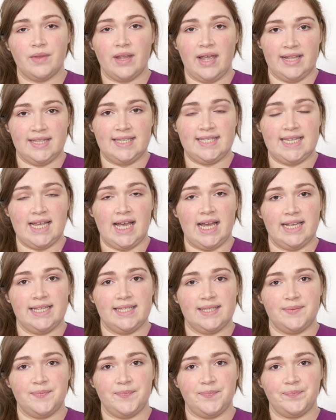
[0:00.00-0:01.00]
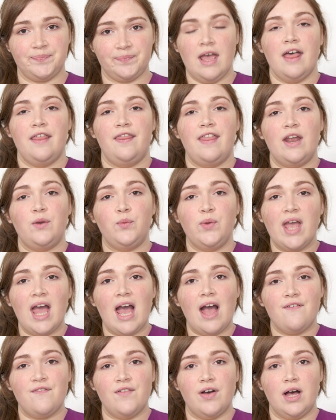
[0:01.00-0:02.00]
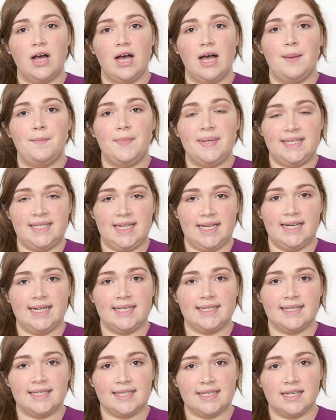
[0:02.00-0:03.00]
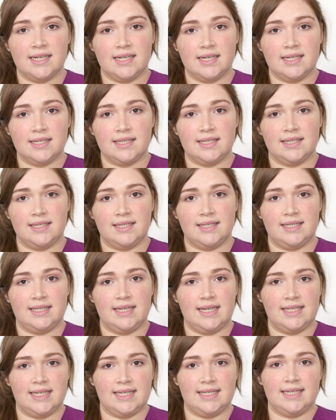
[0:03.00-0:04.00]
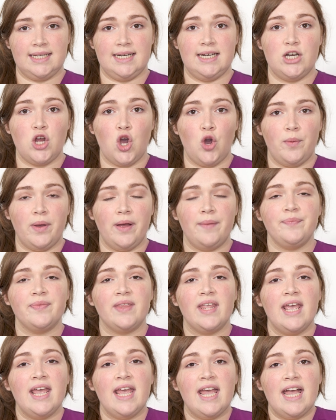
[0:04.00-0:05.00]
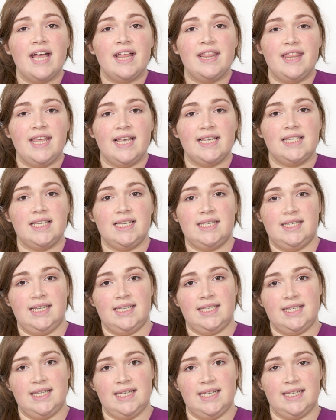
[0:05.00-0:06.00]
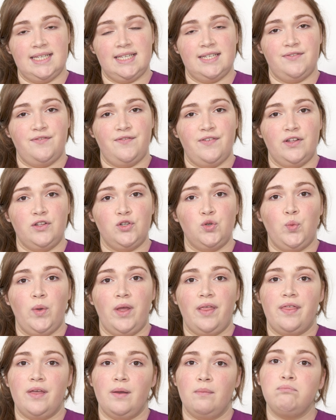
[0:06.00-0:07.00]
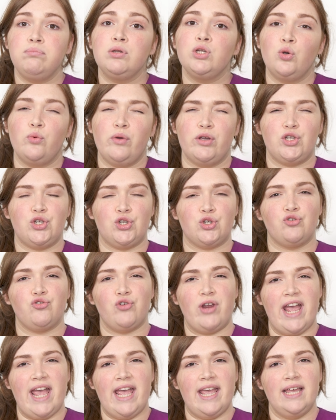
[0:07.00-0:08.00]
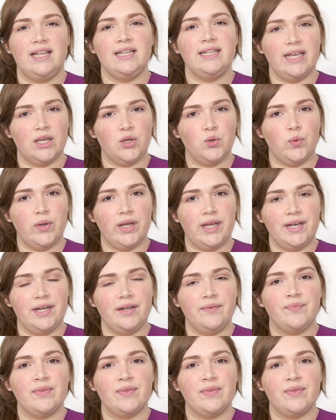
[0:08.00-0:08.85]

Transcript: and size. Then we have mucinous cystadenoma. This is a cyst filled with a bluish-gray liquid.